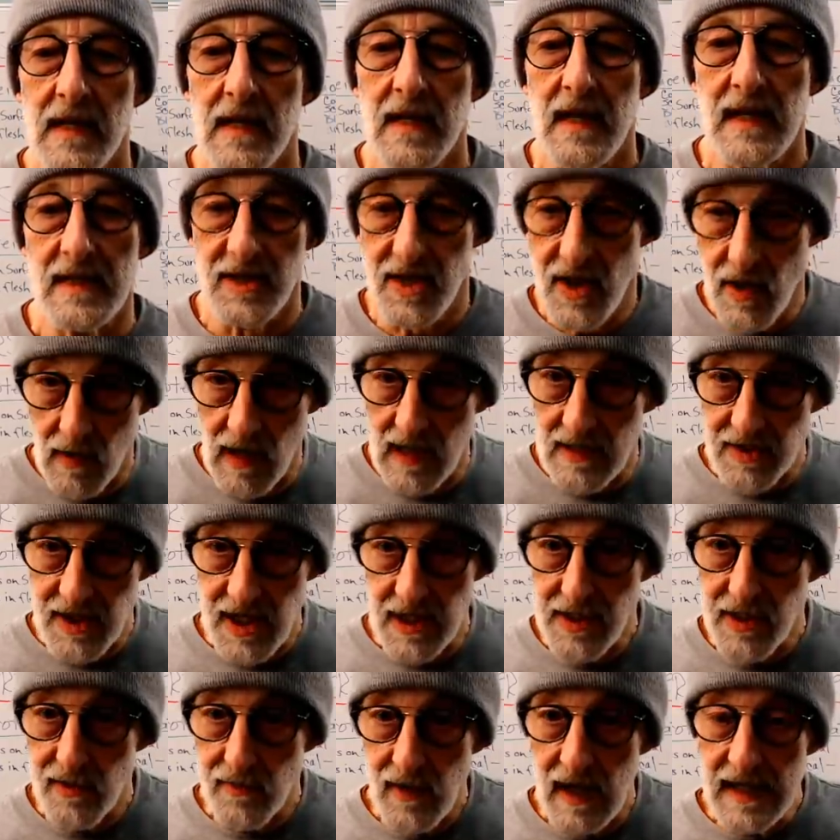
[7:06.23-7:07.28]
And so I'll
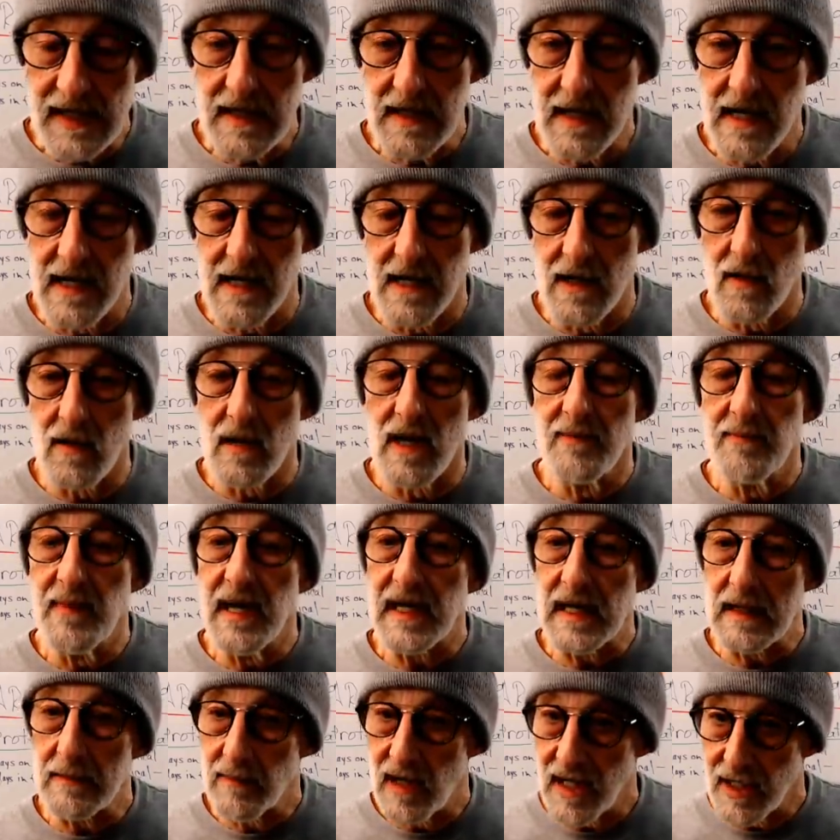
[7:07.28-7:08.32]
tell you right now, I'm
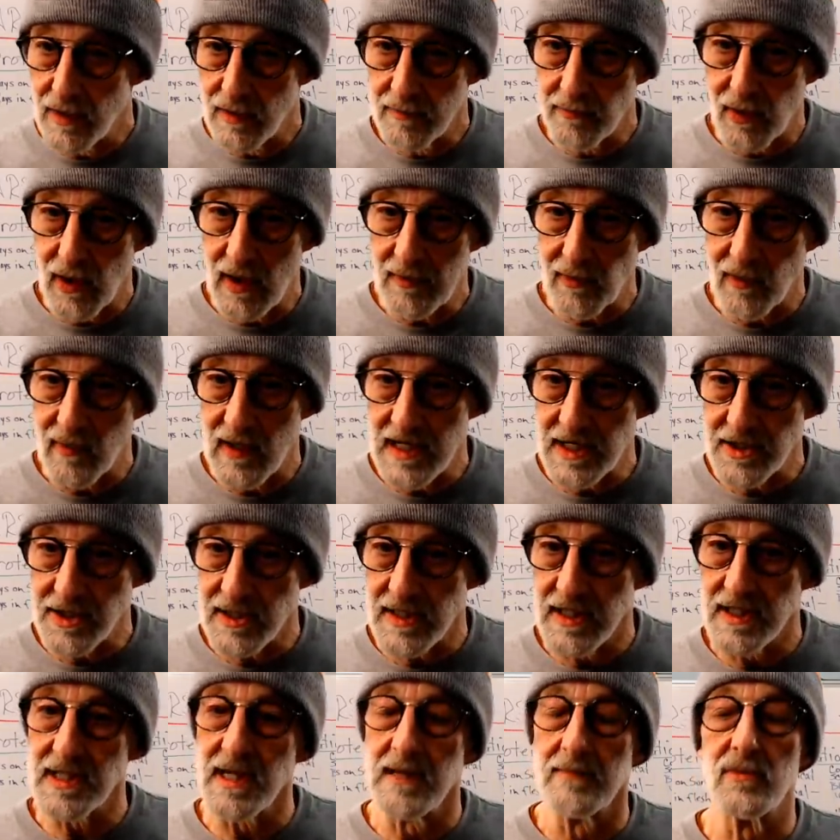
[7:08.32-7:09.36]
making my own
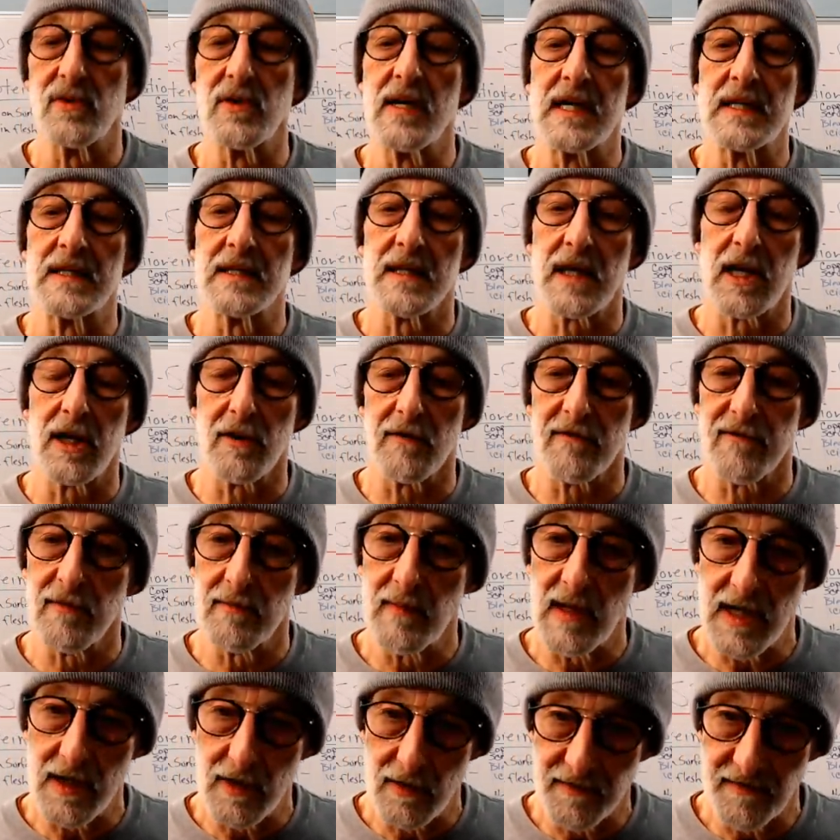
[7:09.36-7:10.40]
preparations. I'm trying to care for
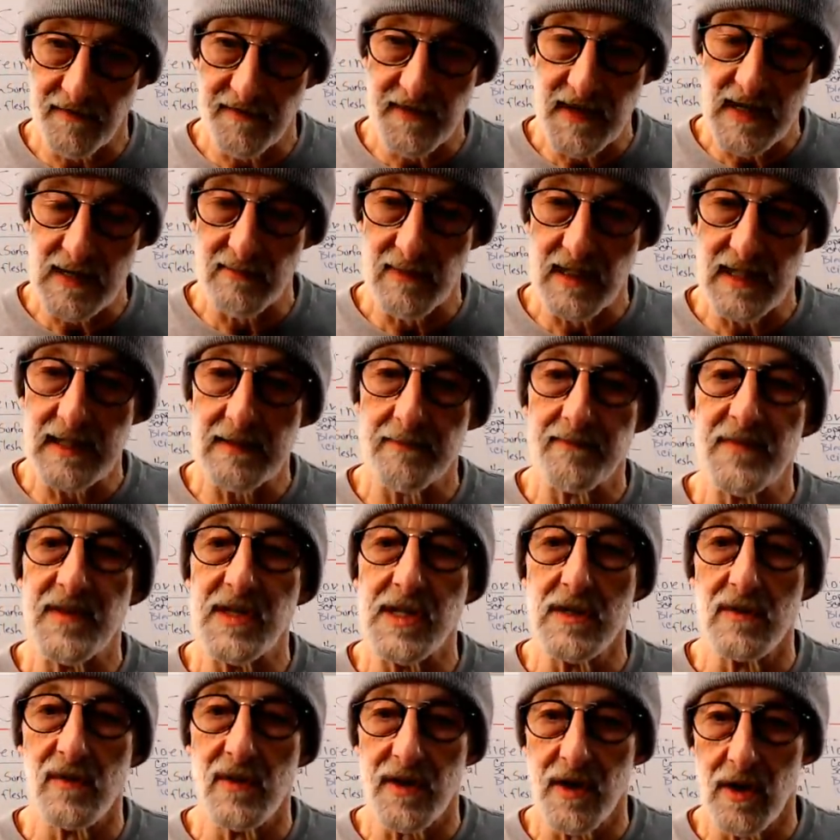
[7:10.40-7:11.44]
my own family and
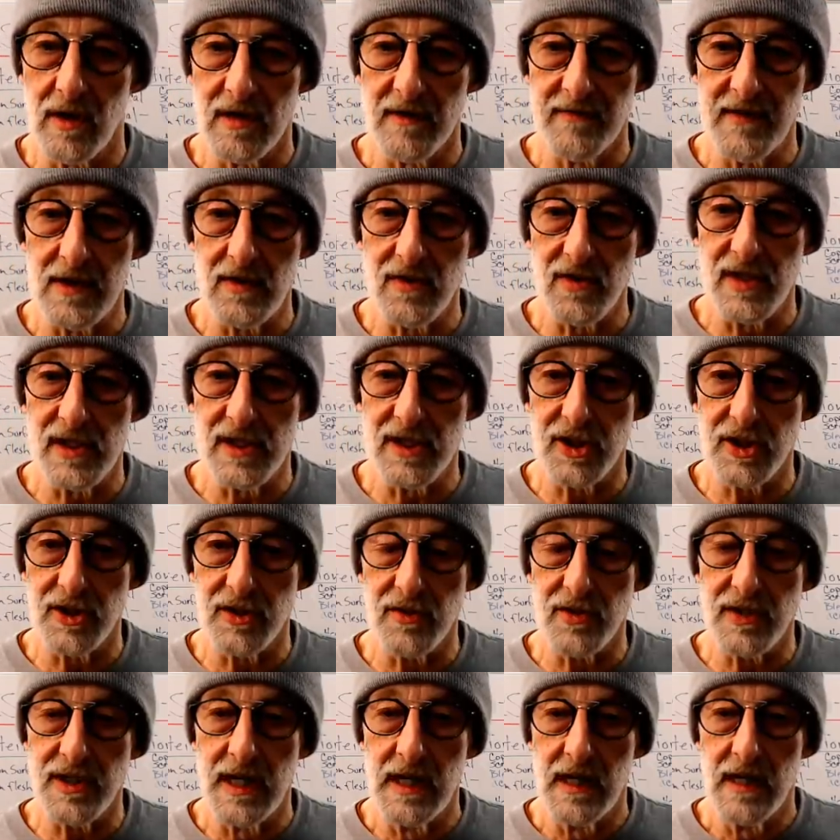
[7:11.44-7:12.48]
deal with all of those
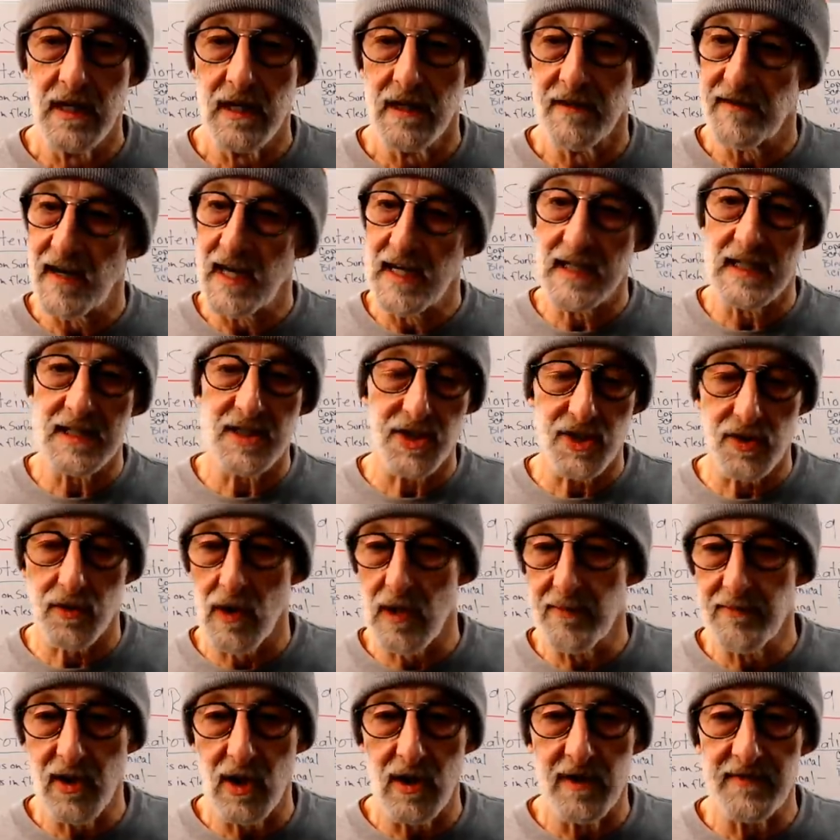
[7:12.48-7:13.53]
issues. If I get
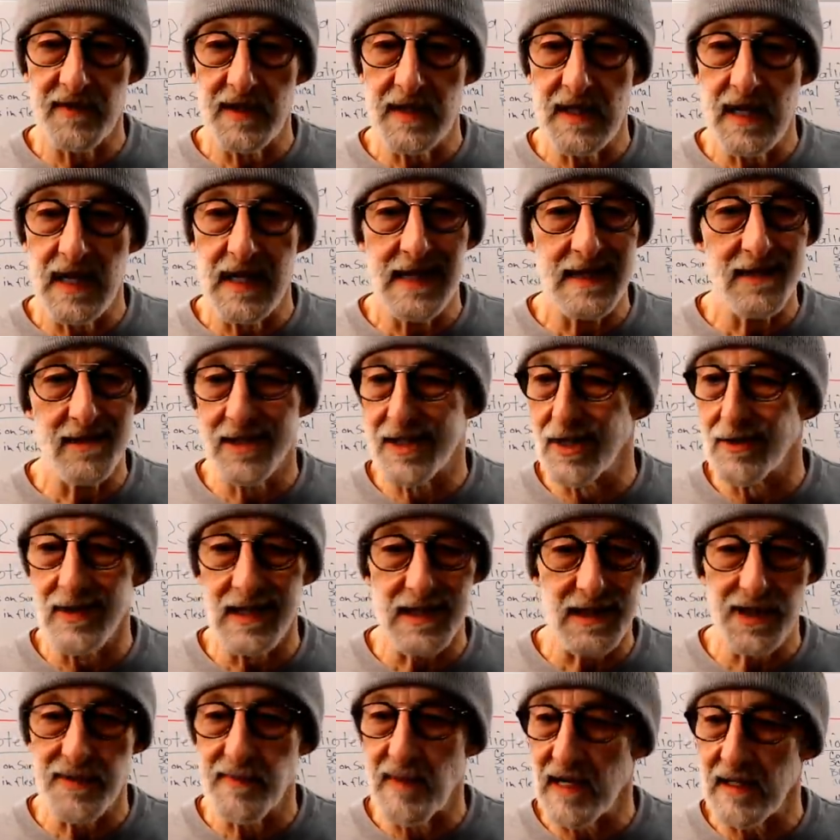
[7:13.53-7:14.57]
scrubbed off the net, don't
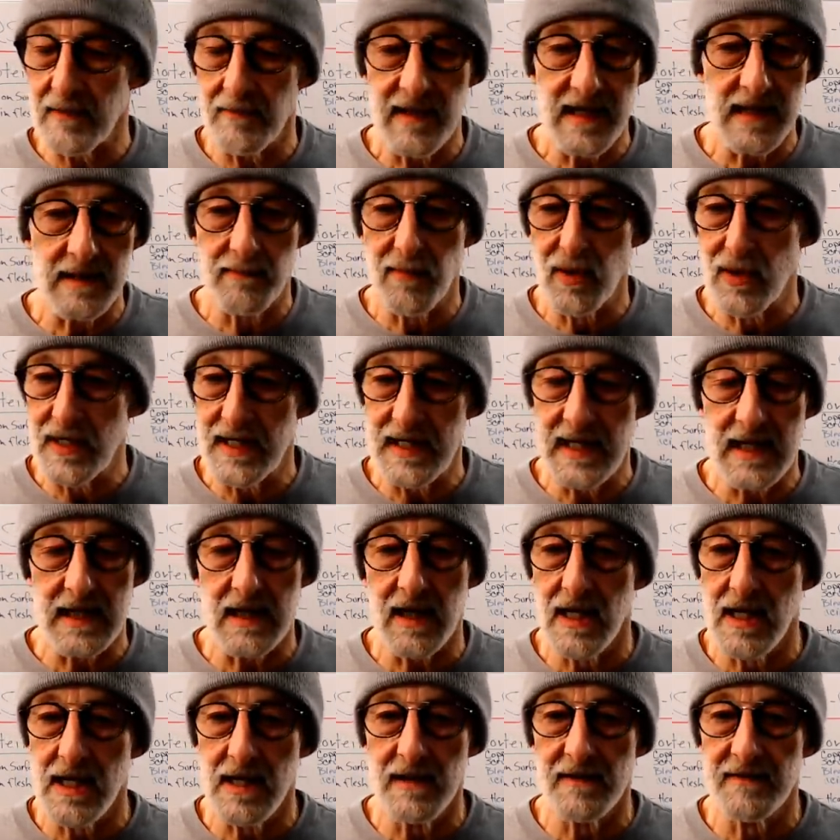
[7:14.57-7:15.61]
expect me to put any
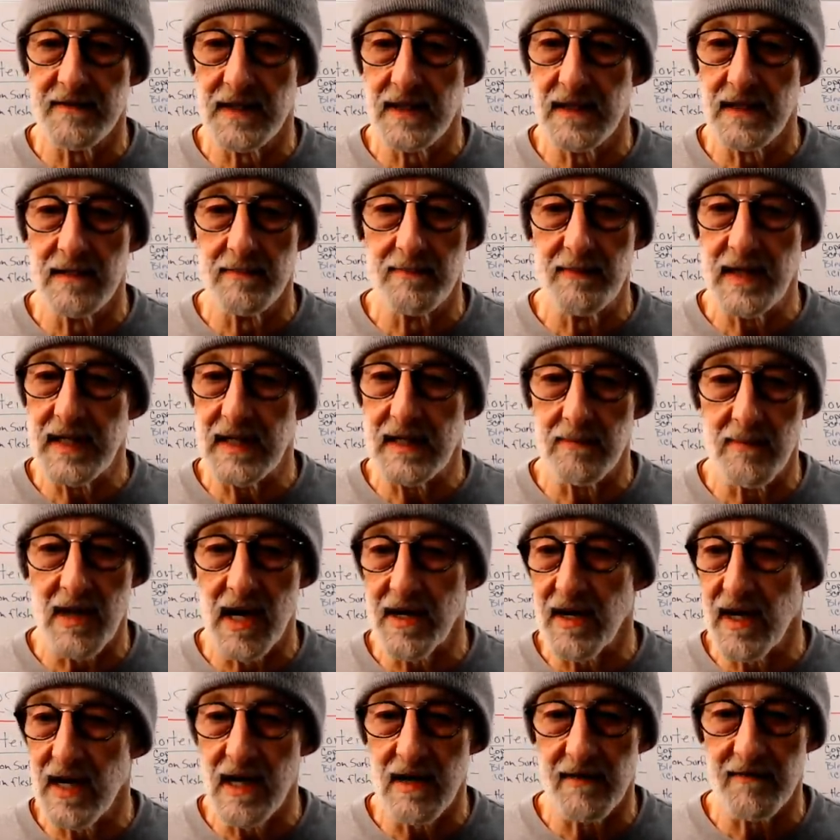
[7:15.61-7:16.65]
kind of a big
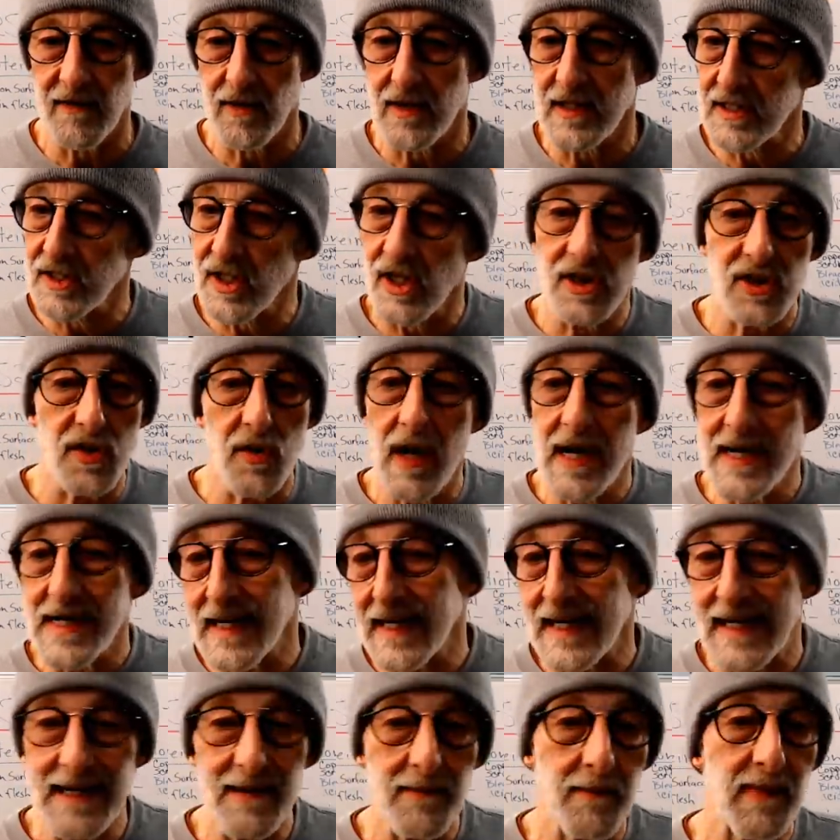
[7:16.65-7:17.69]
amount of effort into trying to
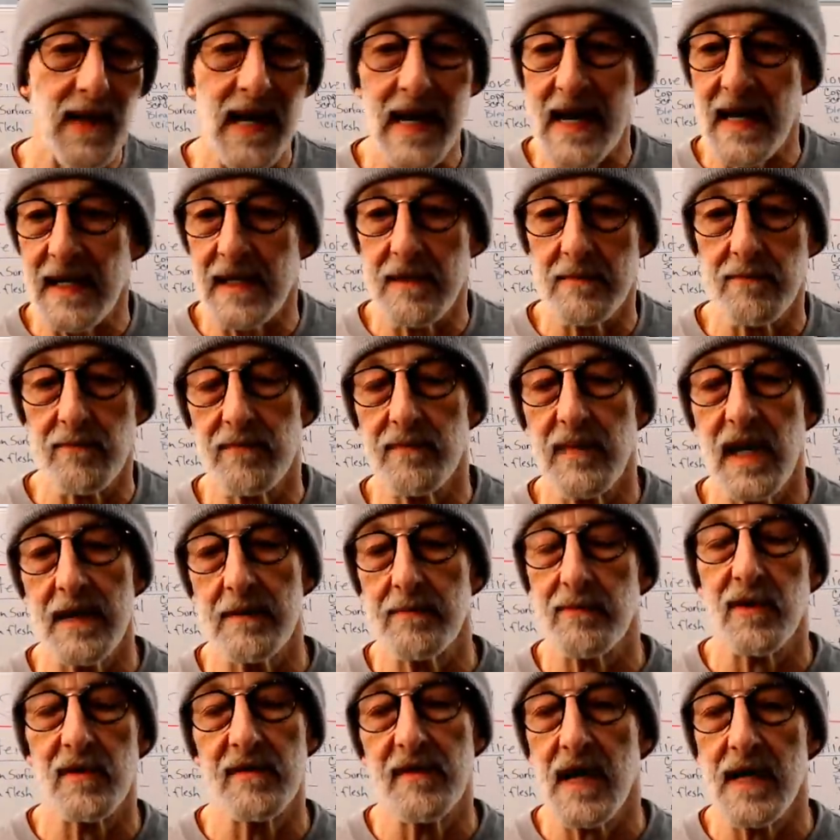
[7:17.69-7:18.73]
get back
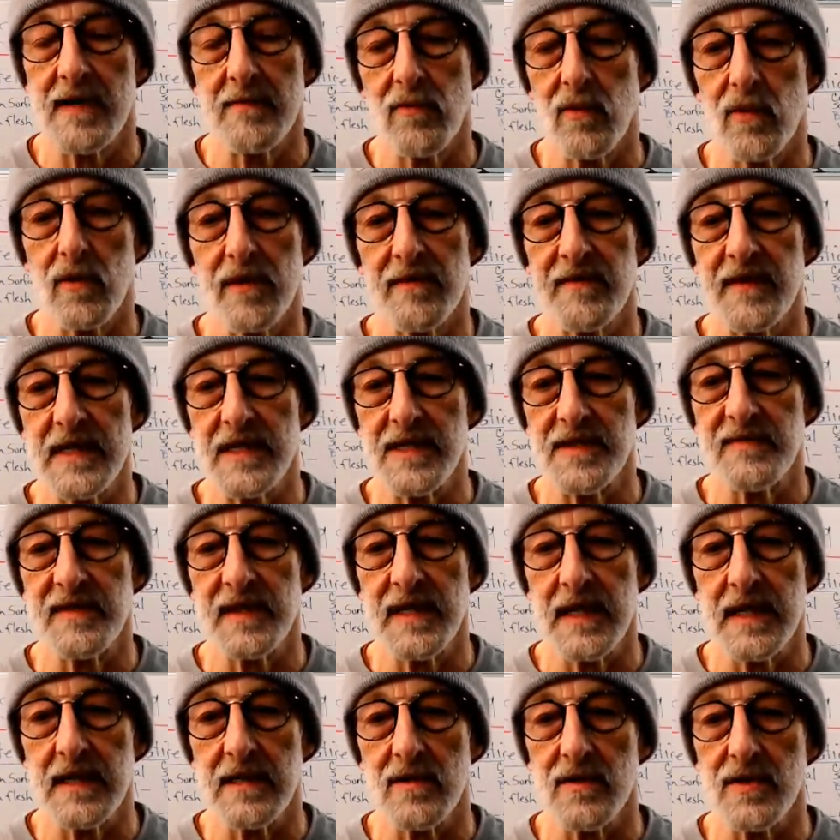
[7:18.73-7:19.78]
and provide more of these
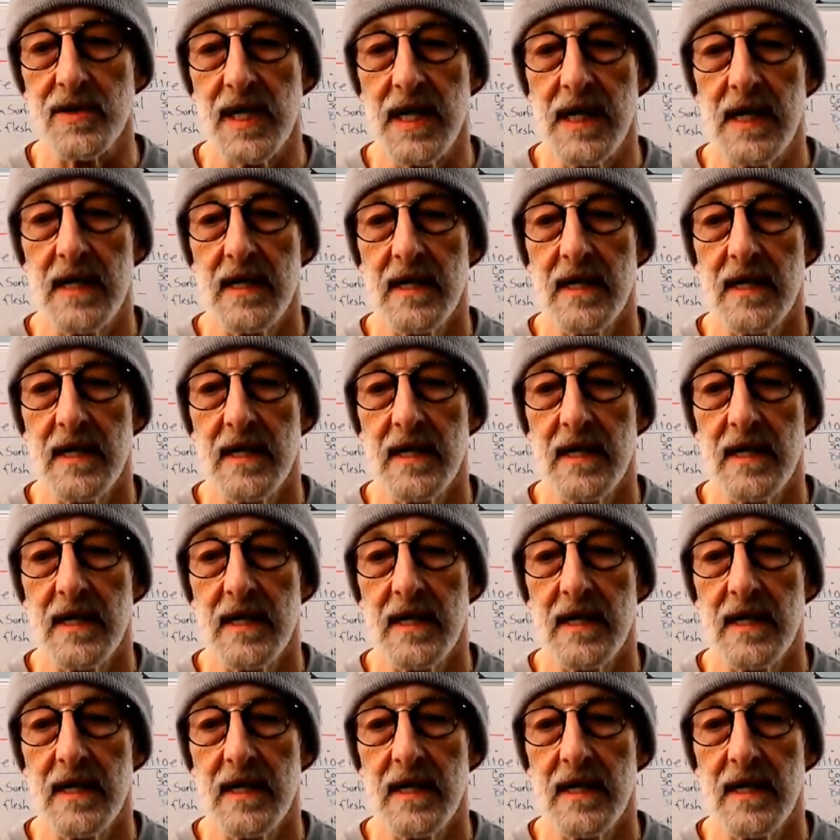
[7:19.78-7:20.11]
videos.